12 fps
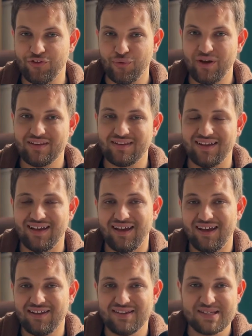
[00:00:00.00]
to it
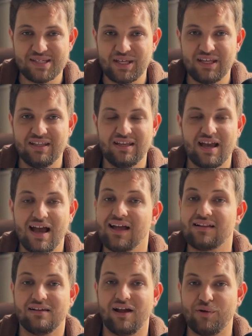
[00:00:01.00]
and see the
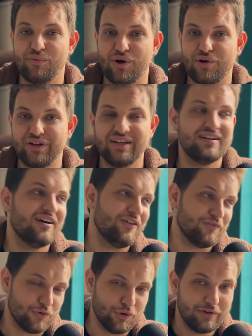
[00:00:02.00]
ad library
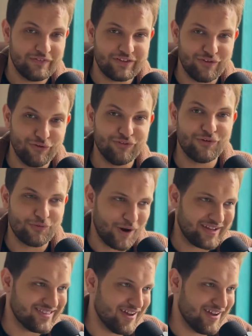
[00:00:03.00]
of Louis Vuitton right